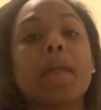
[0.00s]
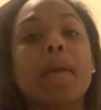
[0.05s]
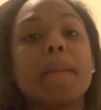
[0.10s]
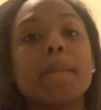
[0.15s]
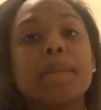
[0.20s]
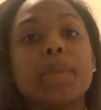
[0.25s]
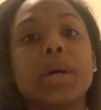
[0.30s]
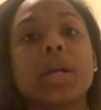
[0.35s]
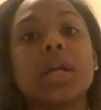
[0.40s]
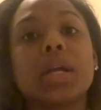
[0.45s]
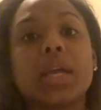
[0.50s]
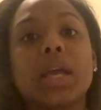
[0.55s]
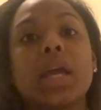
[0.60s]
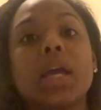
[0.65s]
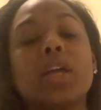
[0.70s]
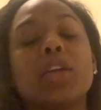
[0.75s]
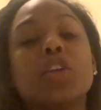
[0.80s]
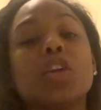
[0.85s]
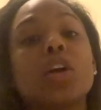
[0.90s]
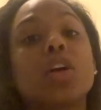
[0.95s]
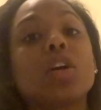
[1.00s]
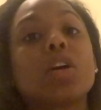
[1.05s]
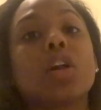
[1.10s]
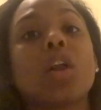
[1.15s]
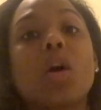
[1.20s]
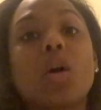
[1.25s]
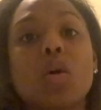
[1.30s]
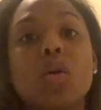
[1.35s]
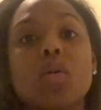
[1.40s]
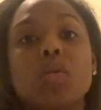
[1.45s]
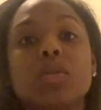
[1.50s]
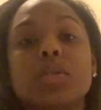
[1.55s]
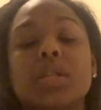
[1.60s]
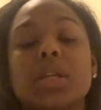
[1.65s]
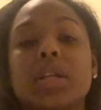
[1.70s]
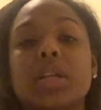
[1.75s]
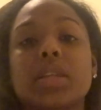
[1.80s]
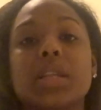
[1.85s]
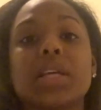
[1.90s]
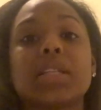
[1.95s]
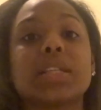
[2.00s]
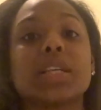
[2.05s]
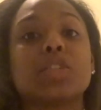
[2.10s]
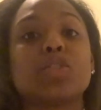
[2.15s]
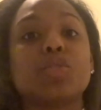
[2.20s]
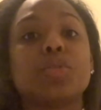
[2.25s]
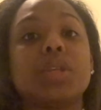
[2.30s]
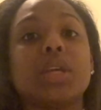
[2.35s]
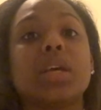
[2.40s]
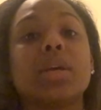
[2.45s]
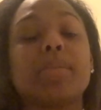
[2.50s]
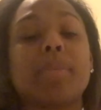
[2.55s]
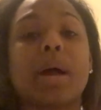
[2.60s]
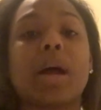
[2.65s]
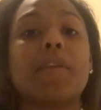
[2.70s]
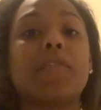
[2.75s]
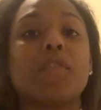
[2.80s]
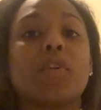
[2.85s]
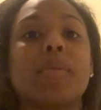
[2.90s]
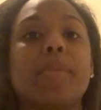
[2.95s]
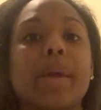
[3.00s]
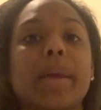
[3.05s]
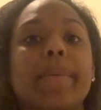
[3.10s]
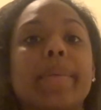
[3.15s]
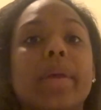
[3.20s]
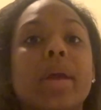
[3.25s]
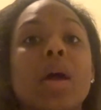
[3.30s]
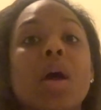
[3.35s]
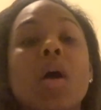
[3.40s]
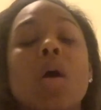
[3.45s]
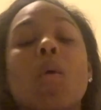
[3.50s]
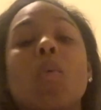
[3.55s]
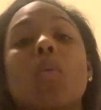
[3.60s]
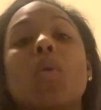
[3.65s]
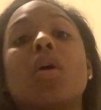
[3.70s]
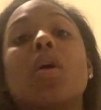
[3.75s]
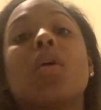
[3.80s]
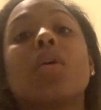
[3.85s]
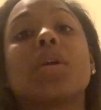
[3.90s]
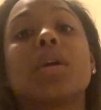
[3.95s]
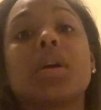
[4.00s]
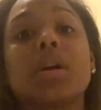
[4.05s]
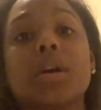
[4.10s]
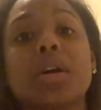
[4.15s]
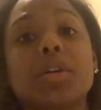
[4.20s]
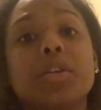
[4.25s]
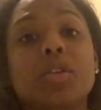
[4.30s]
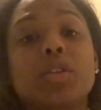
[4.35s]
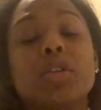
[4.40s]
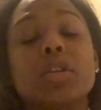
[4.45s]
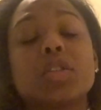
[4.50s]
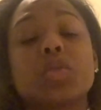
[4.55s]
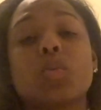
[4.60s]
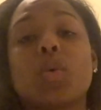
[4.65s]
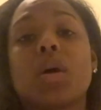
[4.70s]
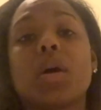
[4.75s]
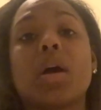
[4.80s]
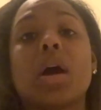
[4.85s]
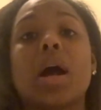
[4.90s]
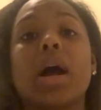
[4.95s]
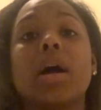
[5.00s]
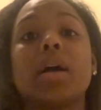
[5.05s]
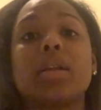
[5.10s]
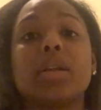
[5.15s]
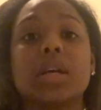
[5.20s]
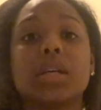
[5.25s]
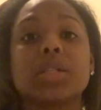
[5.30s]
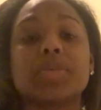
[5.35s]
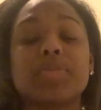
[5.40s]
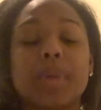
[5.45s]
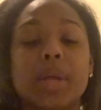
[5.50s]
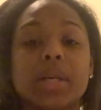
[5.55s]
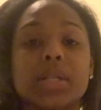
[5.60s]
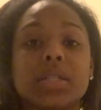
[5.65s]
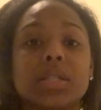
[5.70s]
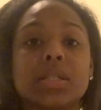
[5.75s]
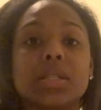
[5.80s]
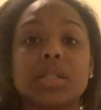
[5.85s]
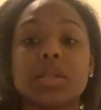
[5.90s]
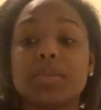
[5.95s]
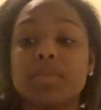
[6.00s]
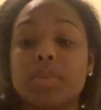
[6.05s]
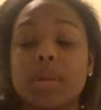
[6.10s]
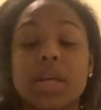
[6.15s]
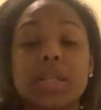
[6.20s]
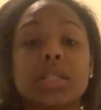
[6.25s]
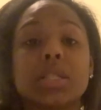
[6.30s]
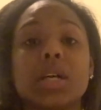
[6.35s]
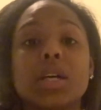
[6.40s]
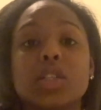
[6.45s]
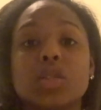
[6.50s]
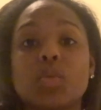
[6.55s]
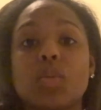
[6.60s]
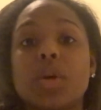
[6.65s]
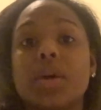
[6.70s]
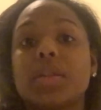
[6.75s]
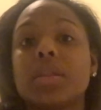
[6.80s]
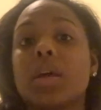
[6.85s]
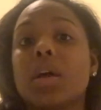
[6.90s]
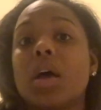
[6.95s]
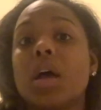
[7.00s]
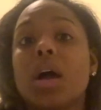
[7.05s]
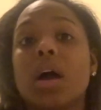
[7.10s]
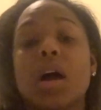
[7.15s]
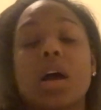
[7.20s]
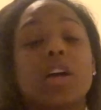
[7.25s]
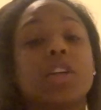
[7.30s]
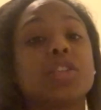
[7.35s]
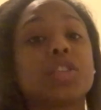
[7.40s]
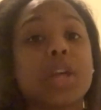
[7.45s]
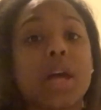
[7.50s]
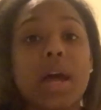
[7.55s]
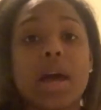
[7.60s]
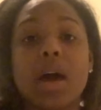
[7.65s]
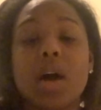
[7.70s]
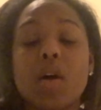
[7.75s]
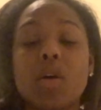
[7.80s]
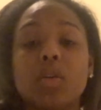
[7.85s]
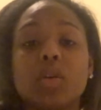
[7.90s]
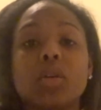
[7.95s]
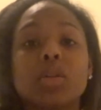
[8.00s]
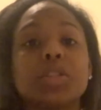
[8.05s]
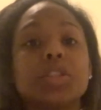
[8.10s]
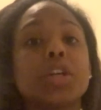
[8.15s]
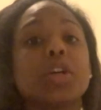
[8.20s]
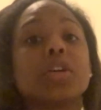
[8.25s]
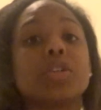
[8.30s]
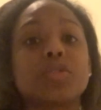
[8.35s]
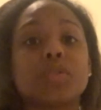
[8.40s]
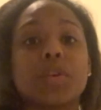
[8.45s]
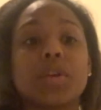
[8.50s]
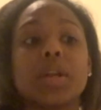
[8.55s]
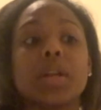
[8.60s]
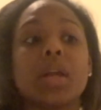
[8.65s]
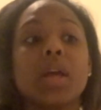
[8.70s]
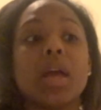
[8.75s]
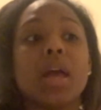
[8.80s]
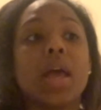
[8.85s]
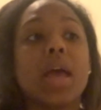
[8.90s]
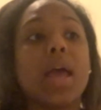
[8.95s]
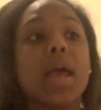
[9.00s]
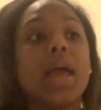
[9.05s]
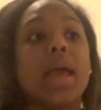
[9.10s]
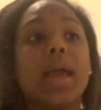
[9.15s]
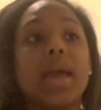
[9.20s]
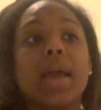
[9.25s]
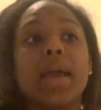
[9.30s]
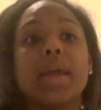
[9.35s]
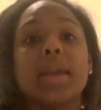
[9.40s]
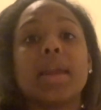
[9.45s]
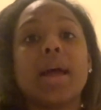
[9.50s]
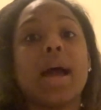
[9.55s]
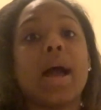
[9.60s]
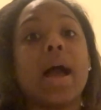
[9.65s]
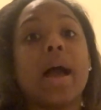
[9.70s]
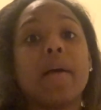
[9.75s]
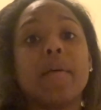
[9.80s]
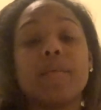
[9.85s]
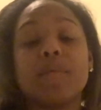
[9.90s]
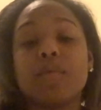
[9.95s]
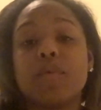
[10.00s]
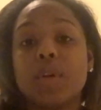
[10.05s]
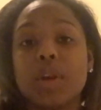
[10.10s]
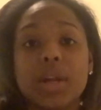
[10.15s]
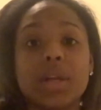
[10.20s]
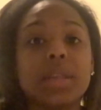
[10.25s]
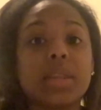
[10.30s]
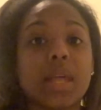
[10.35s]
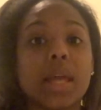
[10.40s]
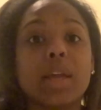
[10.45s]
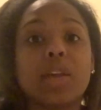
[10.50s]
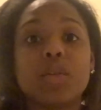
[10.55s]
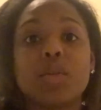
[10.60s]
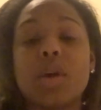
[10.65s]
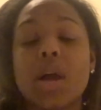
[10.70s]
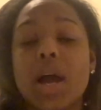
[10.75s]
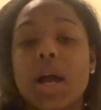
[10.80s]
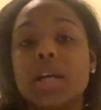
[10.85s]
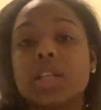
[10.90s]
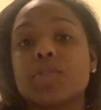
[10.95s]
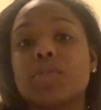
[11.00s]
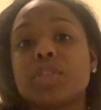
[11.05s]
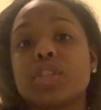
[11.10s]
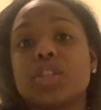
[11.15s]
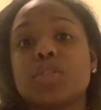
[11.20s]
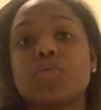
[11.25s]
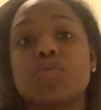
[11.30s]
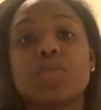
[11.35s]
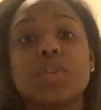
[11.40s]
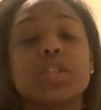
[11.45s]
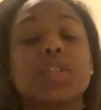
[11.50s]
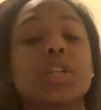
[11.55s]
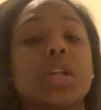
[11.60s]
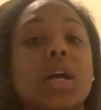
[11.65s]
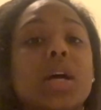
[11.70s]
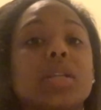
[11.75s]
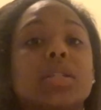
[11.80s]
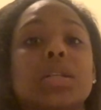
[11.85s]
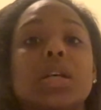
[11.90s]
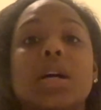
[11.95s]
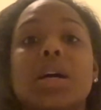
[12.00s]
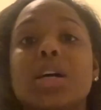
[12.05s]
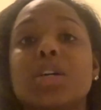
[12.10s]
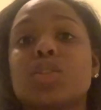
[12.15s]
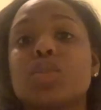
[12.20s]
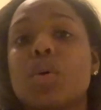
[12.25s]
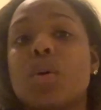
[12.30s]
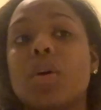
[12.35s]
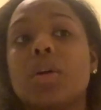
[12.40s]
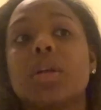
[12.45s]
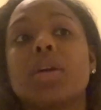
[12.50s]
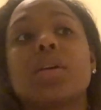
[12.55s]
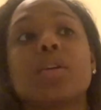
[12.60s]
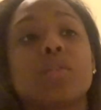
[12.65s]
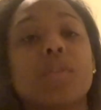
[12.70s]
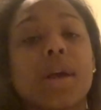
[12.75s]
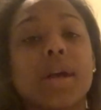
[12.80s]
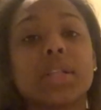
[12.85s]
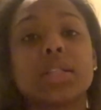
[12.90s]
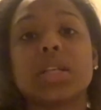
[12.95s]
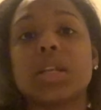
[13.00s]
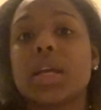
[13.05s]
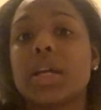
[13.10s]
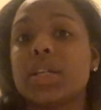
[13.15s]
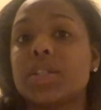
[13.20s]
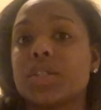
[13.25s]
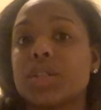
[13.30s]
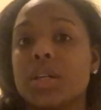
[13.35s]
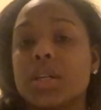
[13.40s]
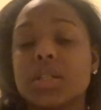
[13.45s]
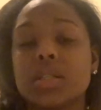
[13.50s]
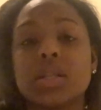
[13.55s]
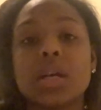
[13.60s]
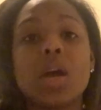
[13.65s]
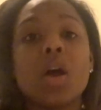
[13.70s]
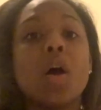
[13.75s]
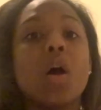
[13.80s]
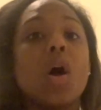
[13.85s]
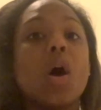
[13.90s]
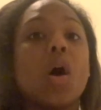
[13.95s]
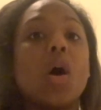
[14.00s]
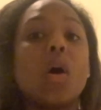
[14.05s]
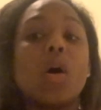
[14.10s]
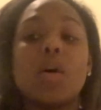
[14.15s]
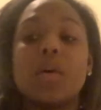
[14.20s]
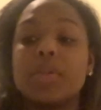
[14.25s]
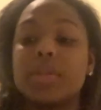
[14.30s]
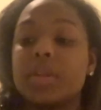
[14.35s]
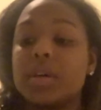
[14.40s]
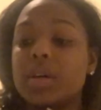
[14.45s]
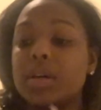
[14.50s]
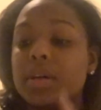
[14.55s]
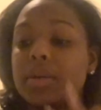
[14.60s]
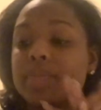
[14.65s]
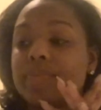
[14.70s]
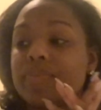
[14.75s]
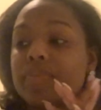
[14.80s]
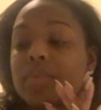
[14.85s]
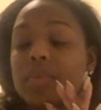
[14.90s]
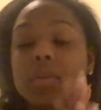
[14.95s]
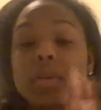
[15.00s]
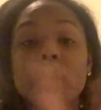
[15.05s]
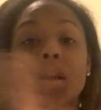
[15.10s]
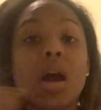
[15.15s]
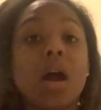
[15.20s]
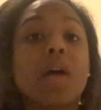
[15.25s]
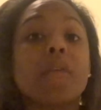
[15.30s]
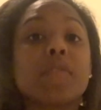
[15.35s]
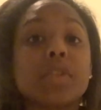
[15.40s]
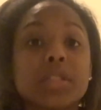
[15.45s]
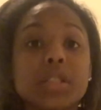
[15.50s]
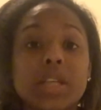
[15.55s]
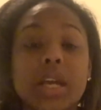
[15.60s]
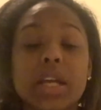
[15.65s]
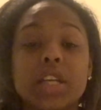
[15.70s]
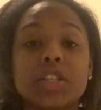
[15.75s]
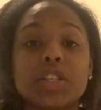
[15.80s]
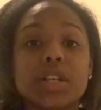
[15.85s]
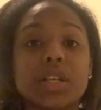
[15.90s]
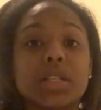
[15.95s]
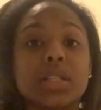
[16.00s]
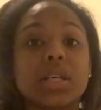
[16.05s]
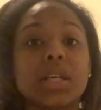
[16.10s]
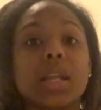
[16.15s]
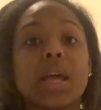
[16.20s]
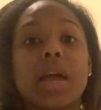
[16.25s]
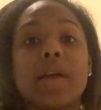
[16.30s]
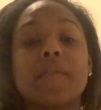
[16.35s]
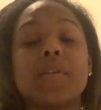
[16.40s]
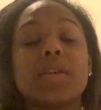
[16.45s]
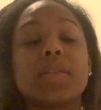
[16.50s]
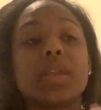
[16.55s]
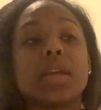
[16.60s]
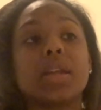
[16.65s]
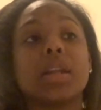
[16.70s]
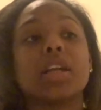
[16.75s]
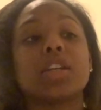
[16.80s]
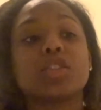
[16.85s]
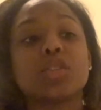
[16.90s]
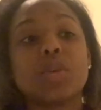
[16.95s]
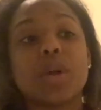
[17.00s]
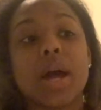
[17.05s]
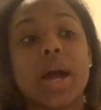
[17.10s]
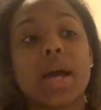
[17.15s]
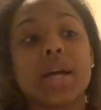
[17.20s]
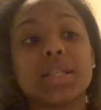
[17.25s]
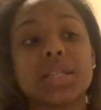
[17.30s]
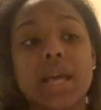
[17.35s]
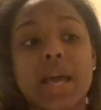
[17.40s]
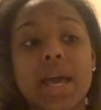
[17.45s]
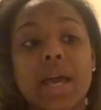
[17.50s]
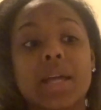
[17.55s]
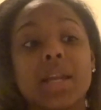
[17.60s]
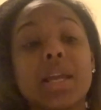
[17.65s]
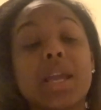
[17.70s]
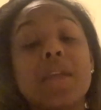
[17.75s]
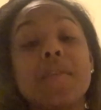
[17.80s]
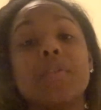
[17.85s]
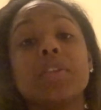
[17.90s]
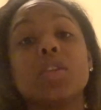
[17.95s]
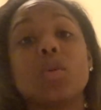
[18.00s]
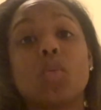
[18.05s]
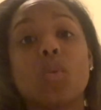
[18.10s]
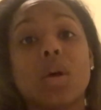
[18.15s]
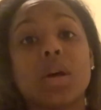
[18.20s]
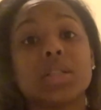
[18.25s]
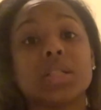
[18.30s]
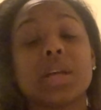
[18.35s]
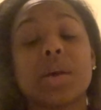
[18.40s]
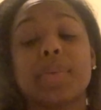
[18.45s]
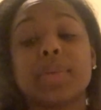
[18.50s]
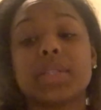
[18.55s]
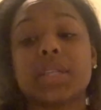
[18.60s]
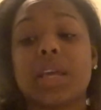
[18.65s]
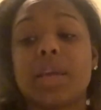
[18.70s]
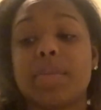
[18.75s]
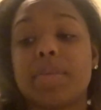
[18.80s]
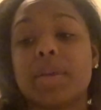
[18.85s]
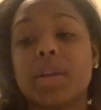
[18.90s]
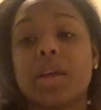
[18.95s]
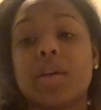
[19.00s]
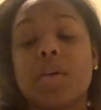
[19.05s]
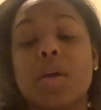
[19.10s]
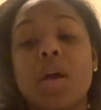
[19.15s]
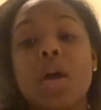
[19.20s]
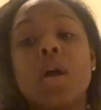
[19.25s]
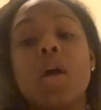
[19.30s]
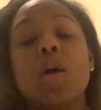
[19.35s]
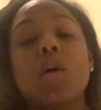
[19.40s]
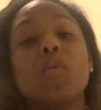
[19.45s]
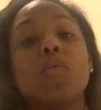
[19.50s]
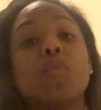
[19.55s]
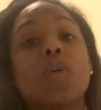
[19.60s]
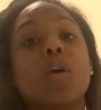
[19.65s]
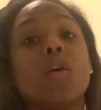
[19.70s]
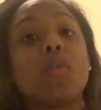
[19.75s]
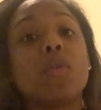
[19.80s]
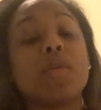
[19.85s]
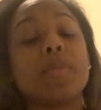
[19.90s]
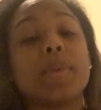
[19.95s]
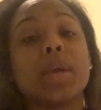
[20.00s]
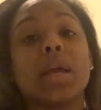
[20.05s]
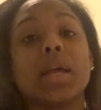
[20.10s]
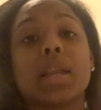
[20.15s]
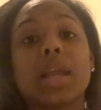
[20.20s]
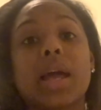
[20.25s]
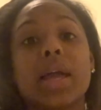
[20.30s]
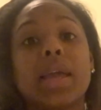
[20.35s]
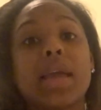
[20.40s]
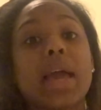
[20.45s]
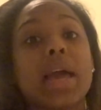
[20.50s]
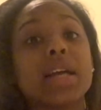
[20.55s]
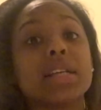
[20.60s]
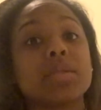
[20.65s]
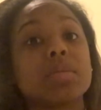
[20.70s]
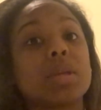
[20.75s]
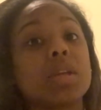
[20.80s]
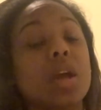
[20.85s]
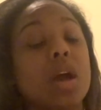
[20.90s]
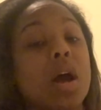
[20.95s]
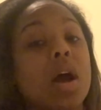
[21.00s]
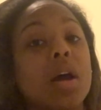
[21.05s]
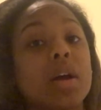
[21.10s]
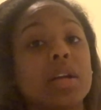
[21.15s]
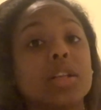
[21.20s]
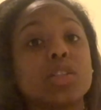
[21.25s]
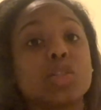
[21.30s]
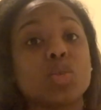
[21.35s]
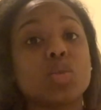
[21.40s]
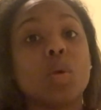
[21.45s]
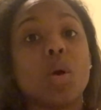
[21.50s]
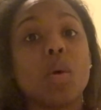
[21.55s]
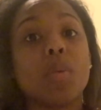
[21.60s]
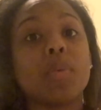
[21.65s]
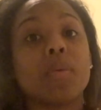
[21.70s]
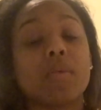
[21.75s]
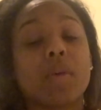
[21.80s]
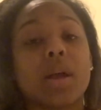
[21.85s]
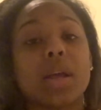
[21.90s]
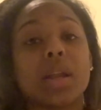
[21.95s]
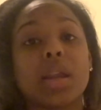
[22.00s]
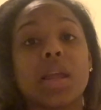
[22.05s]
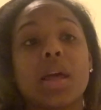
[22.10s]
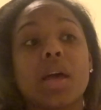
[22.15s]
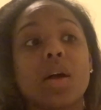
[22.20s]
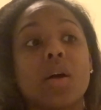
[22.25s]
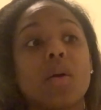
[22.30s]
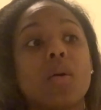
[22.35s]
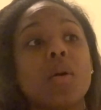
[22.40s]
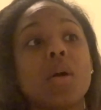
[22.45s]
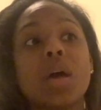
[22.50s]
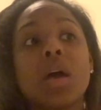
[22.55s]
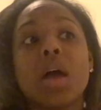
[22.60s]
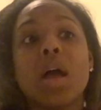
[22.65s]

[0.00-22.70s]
But again, your clothes and the things that you did buy for a baby will go to good use when God does bless us with a child or children. And I really thank you guys for just reaching out to us. All the congratulations, all the conversations and everything that you guys had. Even the ones that was keeping it real with me and like, Yasmin, your heart is too open right now.